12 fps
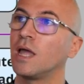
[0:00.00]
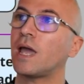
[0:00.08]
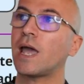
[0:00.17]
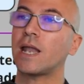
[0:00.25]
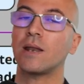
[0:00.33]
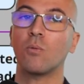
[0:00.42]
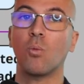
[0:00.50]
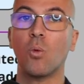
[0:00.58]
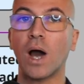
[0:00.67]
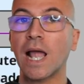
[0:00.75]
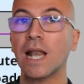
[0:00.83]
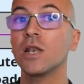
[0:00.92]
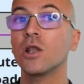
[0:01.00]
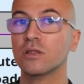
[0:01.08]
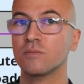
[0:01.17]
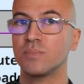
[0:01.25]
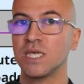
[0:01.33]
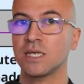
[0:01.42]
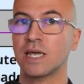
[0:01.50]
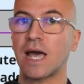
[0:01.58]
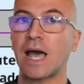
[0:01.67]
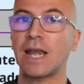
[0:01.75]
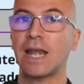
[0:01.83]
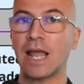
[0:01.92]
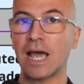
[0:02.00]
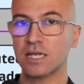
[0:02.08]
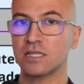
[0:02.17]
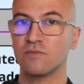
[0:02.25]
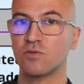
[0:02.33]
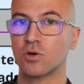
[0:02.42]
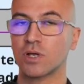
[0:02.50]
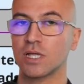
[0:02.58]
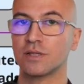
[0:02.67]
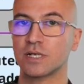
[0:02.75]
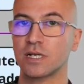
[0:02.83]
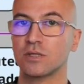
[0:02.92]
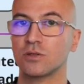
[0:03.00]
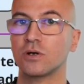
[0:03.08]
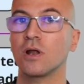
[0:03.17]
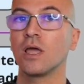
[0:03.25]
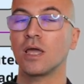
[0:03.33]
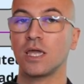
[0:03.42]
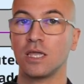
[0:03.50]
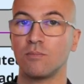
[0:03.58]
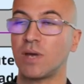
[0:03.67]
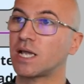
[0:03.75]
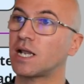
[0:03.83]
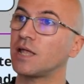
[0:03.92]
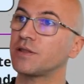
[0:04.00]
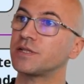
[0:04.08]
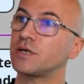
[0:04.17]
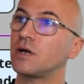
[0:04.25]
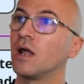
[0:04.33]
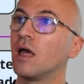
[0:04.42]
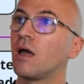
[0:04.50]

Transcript: and while not being an active orchestrator in my cluster,